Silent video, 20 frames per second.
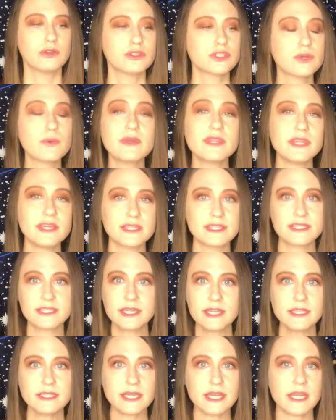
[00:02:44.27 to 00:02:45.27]
So with the
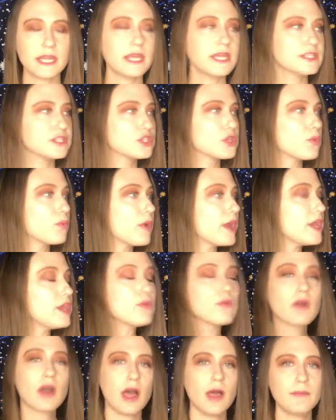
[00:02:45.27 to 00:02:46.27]
ascendant, it's the way
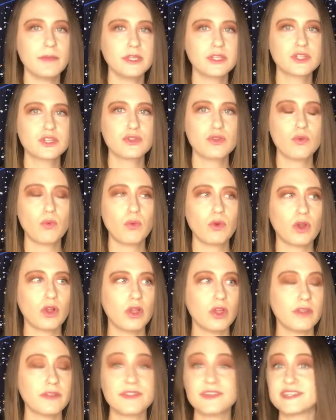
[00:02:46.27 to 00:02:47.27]
you come into the
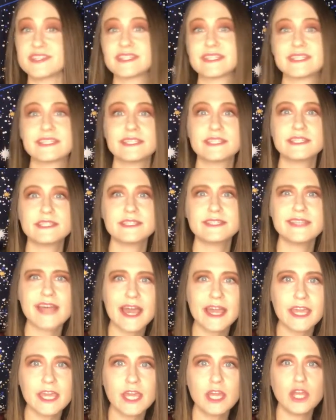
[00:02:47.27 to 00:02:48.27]
world the
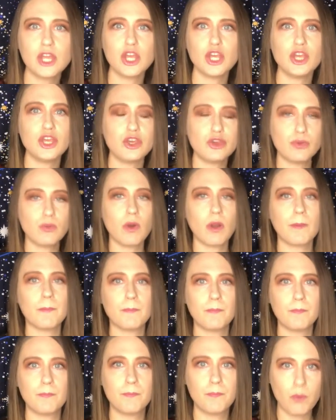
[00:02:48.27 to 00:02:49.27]
second you are
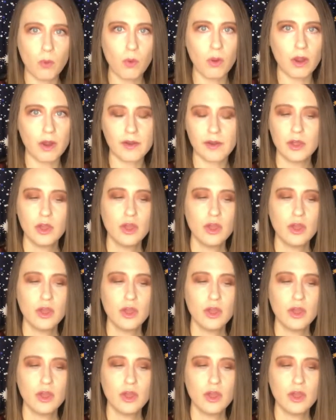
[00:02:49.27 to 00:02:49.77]
born.